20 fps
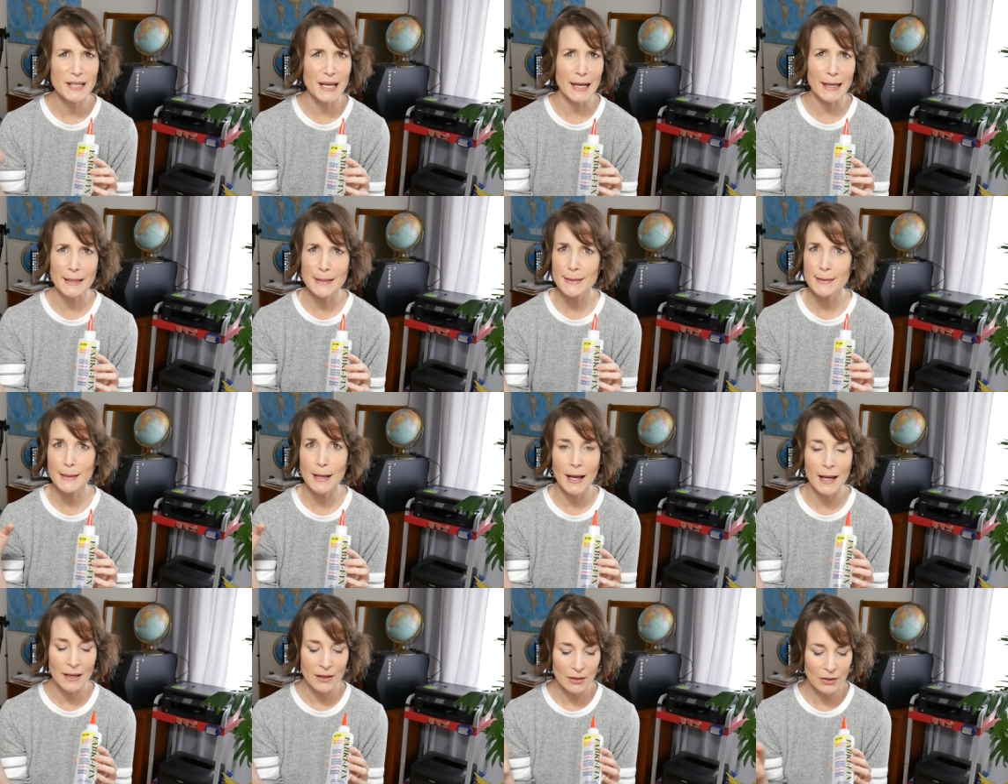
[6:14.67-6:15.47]

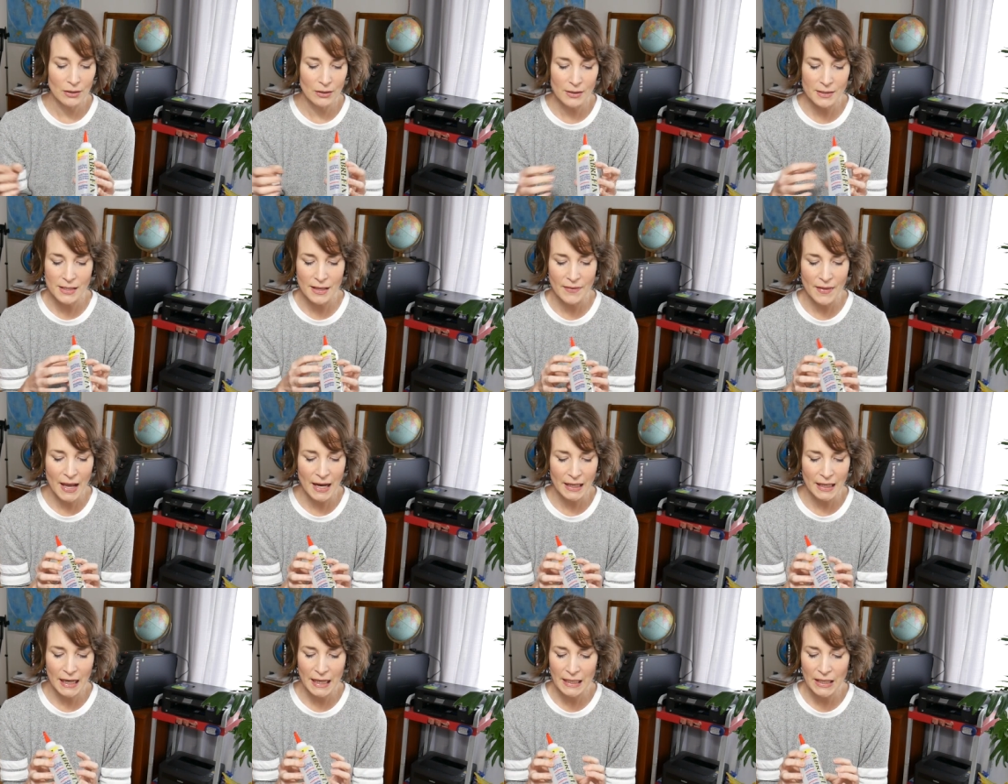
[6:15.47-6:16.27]
textiles and
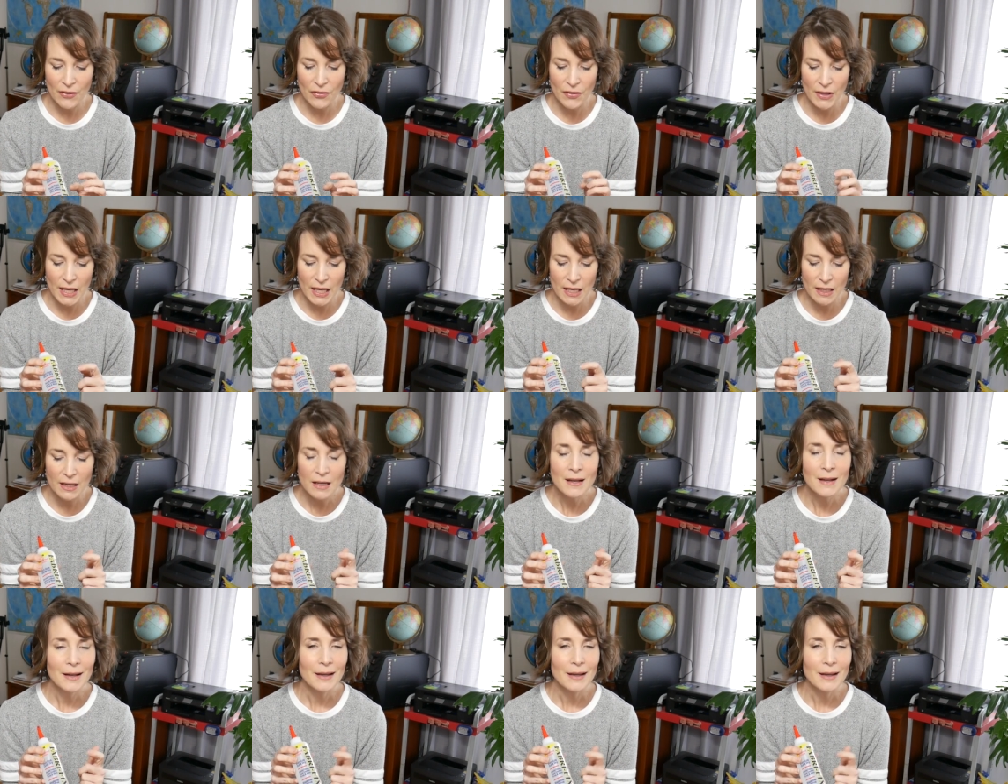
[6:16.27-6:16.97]
that kind of thing.